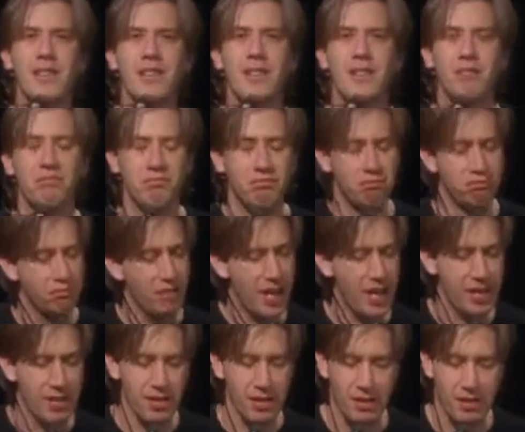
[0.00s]
nice.
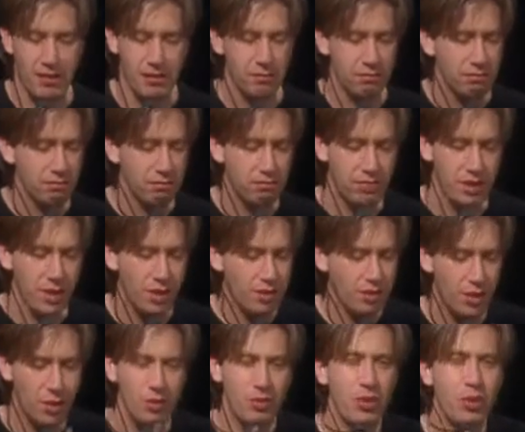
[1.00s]
No
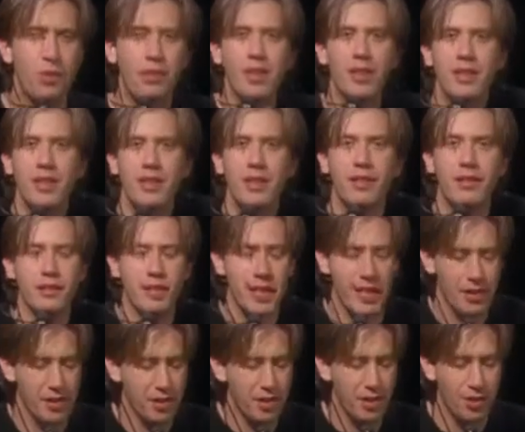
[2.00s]
big deal. Nice. You
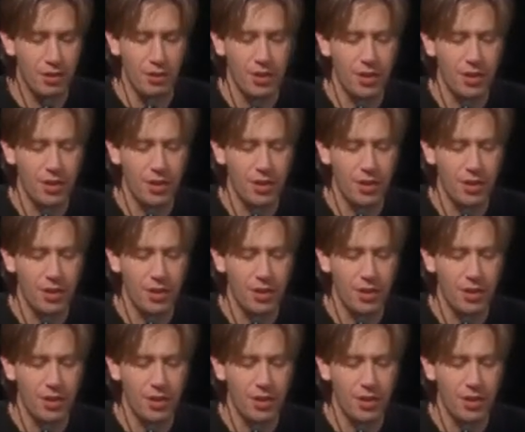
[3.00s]
know, don't